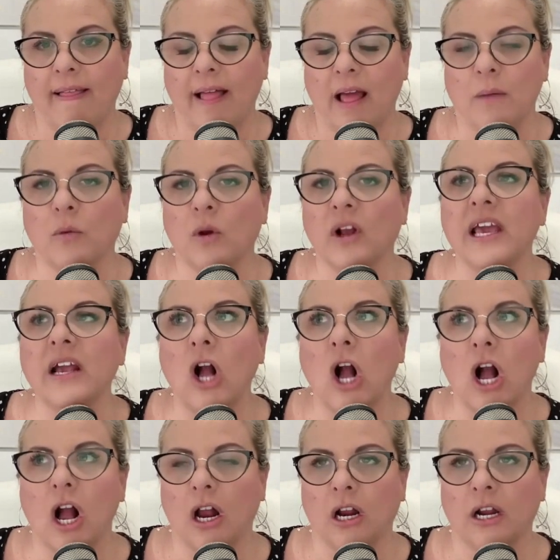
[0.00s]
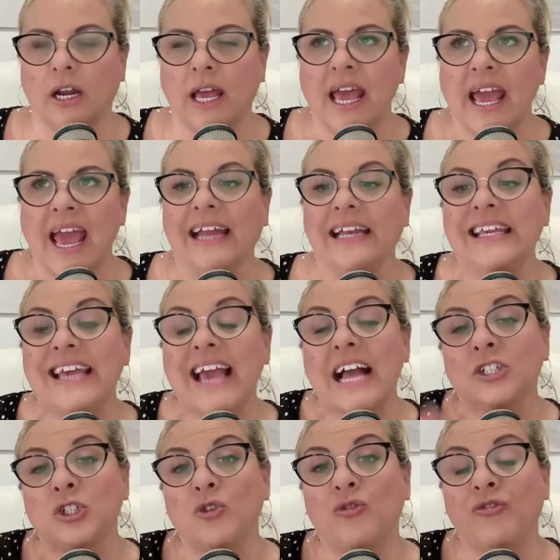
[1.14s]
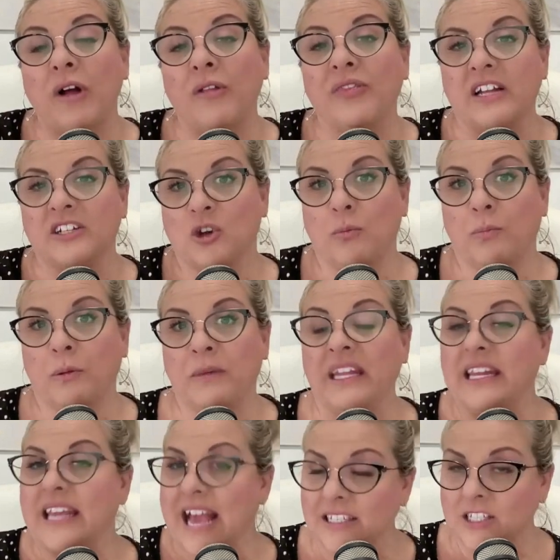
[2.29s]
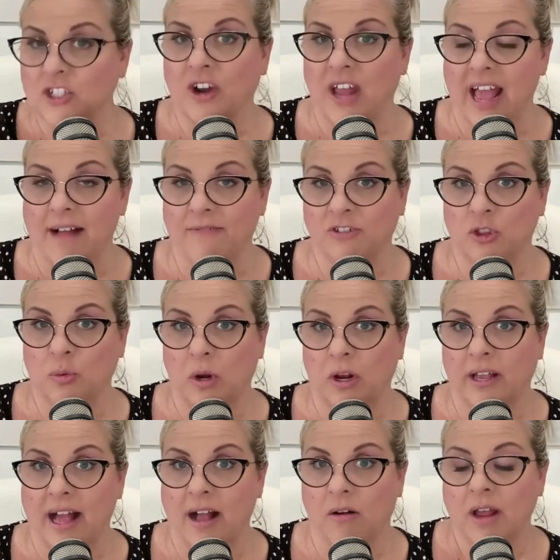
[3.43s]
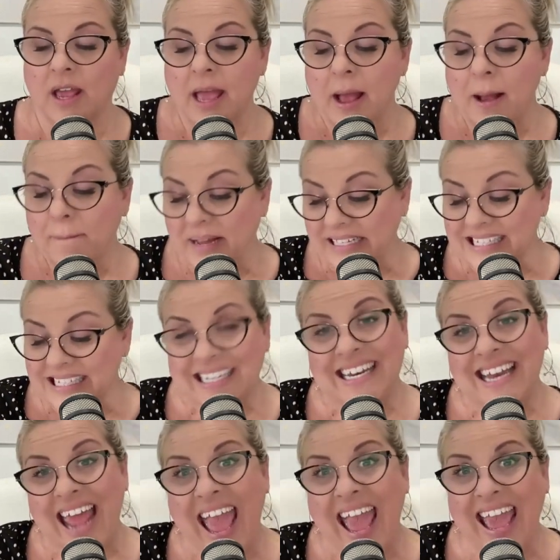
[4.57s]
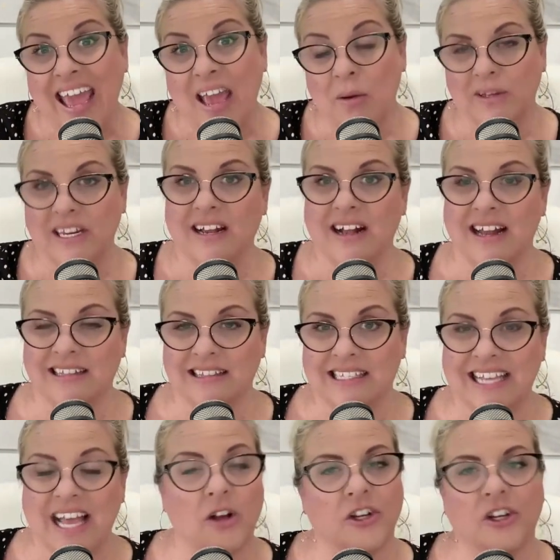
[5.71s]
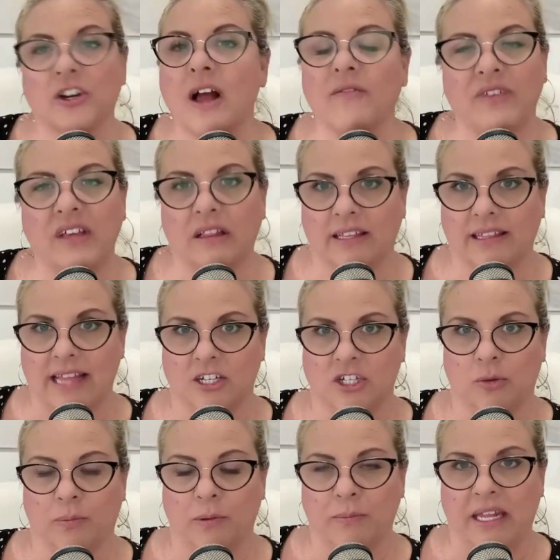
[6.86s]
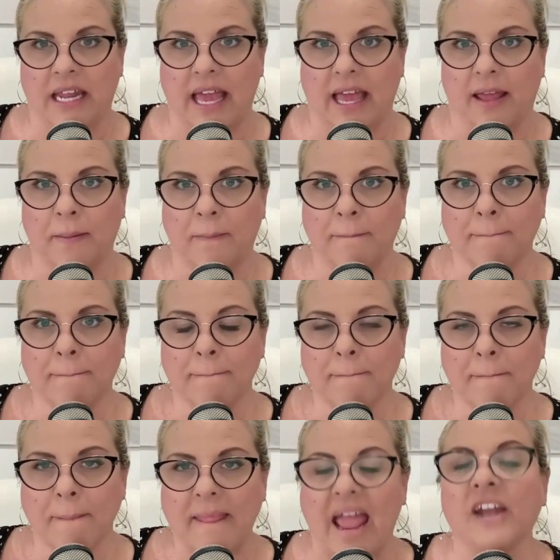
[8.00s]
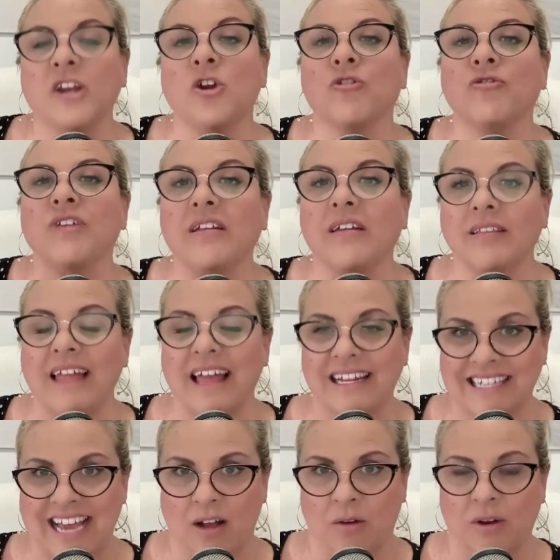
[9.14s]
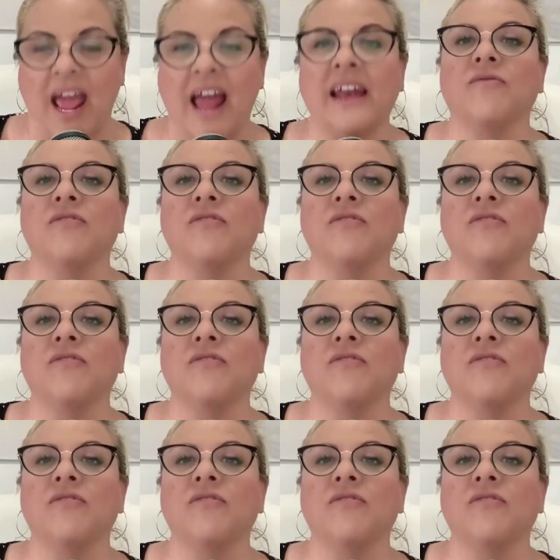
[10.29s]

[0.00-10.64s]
I'm working hard. And yes, you felt that dopamine yesterday after the workout, but today when you got on the scale, you're not feeling that dopamine hit and you're feeling let down and it